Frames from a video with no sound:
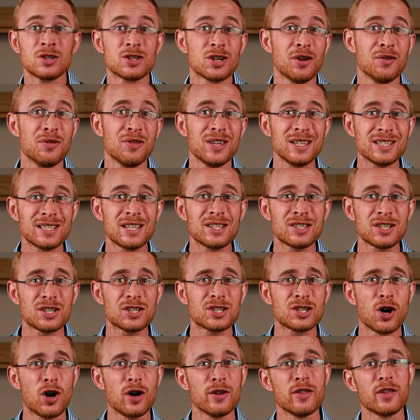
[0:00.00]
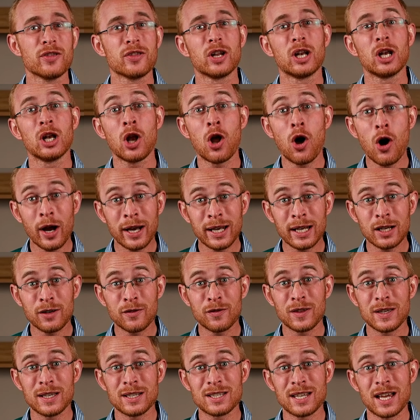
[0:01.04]
So this is a sign that the lining
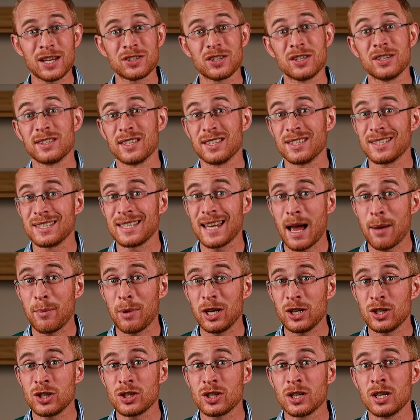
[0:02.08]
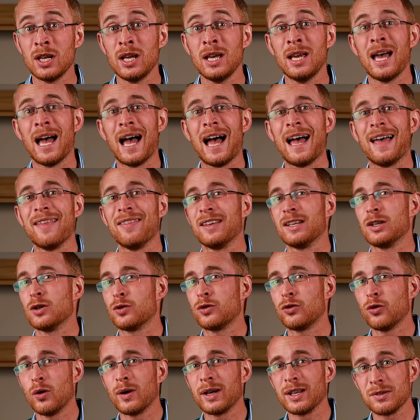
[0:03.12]
of the intestines is damaged and that
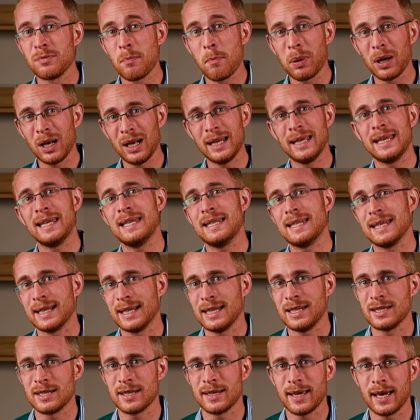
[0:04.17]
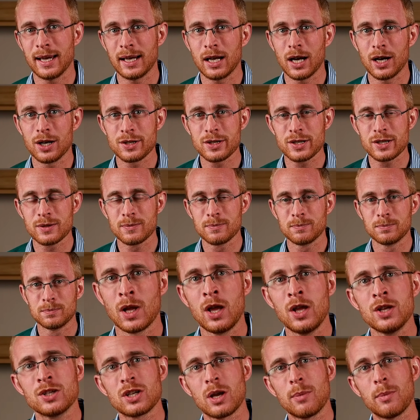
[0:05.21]
your dog is bleeding into their guts.
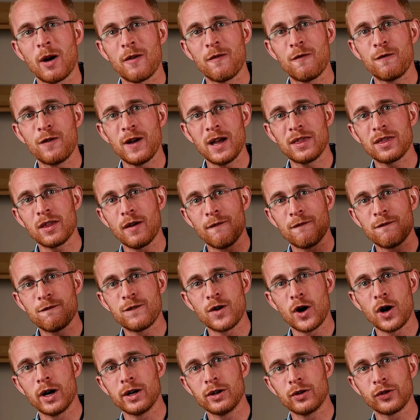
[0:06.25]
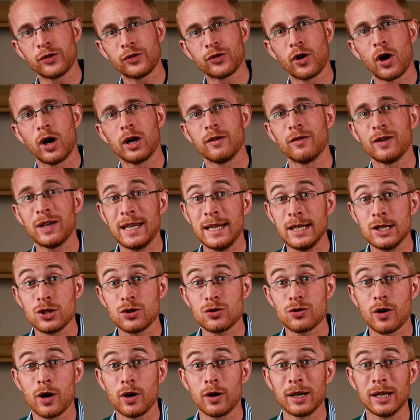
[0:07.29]
So my fifth and final sign of heat
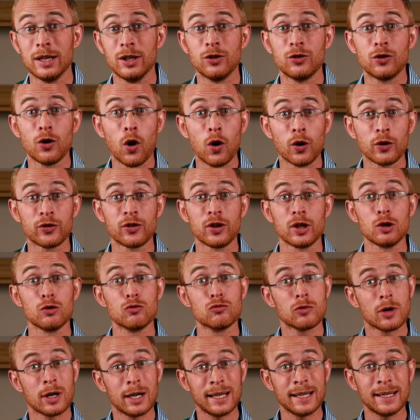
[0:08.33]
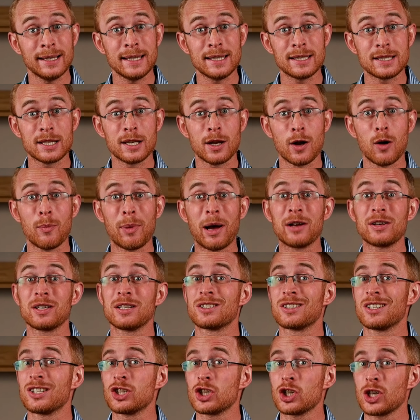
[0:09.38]
stroke in dogs that you really need to know
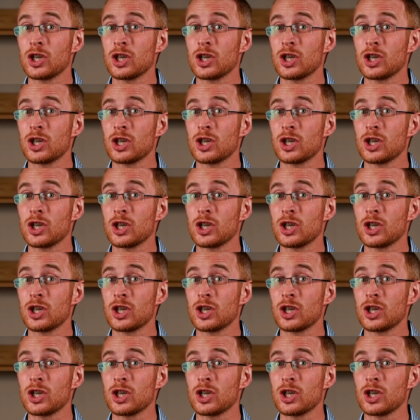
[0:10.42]
about is a